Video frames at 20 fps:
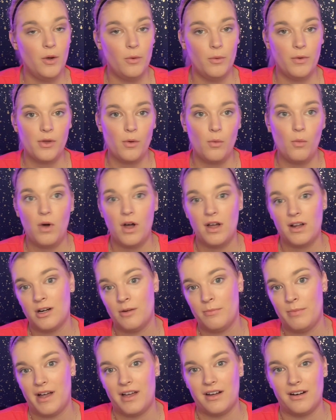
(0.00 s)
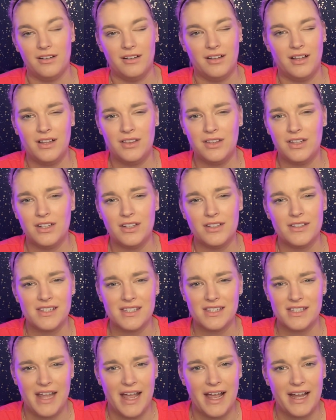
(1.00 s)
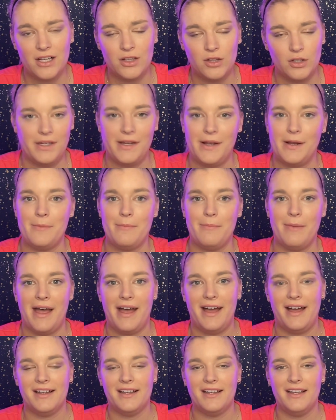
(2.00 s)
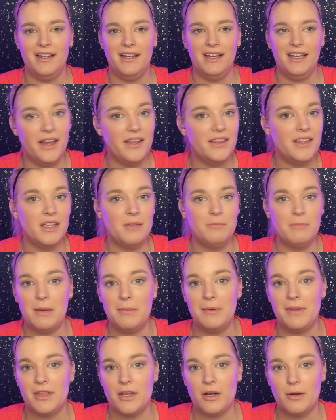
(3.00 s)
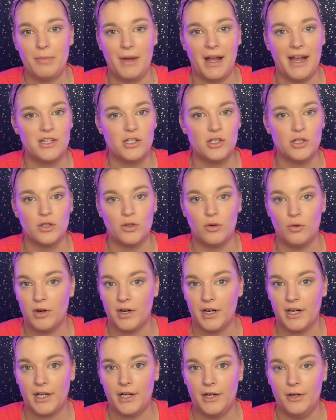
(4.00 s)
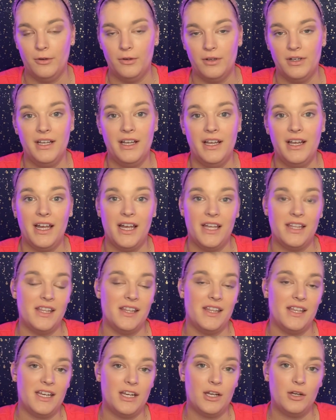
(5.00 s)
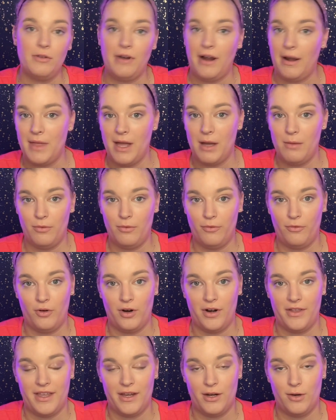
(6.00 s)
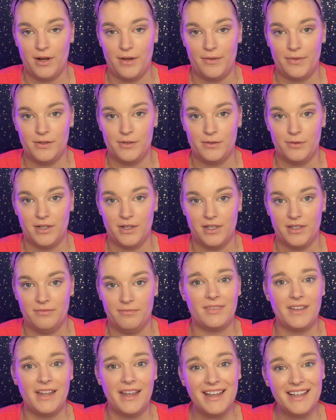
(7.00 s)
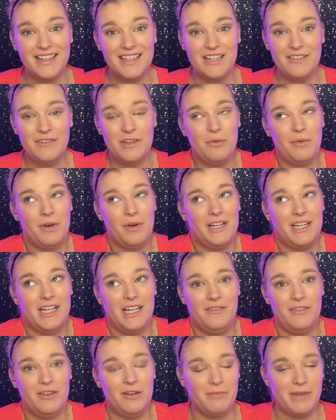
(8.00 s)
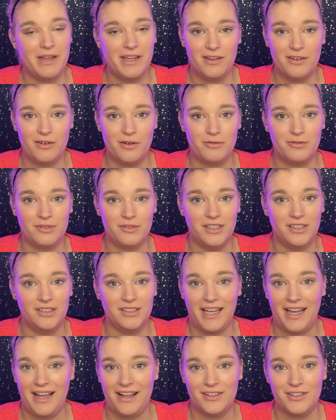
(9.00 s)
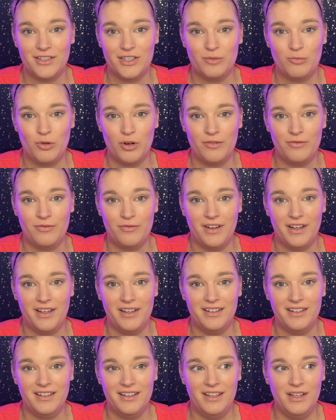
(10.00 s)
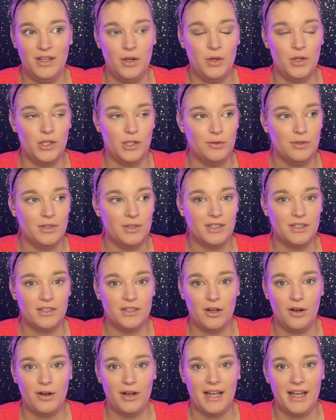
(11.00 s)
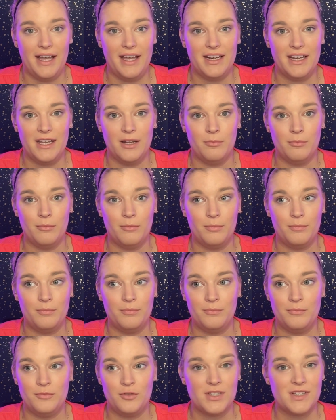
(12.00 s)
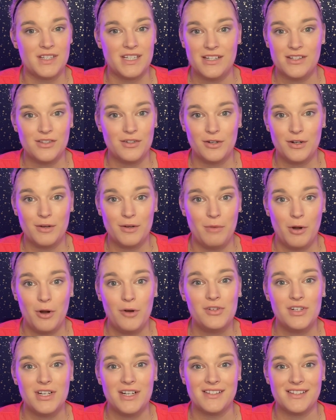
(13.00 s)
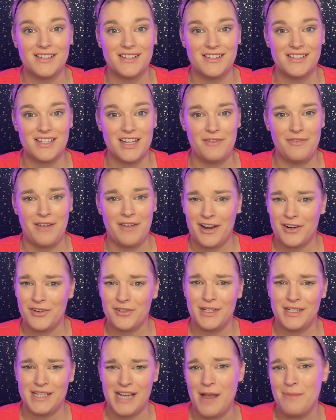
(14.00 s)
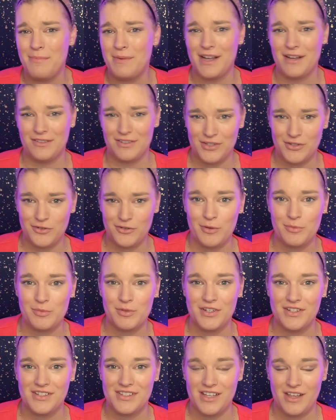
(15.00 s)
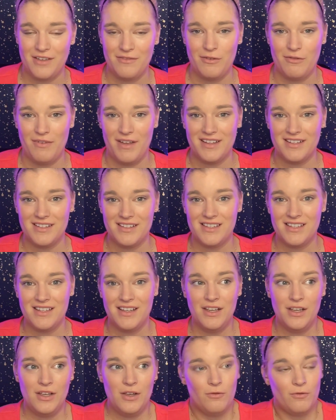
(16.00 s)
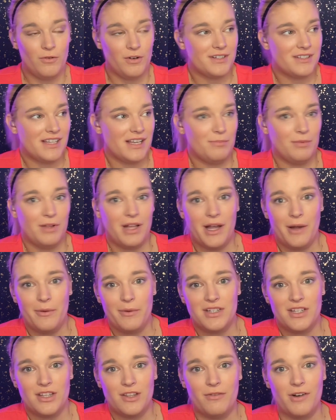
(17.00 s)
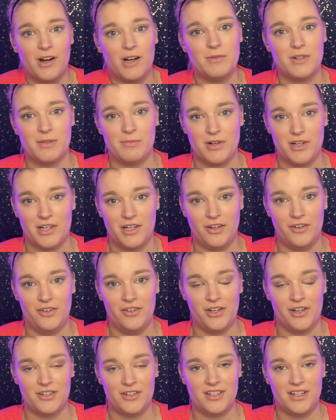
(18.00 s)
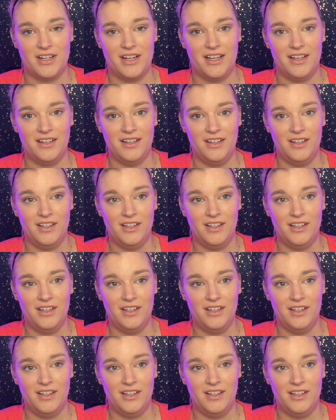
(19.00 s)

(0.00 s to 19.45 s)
with a water bottle, a little snack-looking bag, and then maybe their binder or a coat. And then they can grab that before they go out the door. And if you want to even make your own little calendar more fun, you can go ahead and just insert emojis instead of actually typing out descriptions of events. For example, I went to the farmer's market earlier today.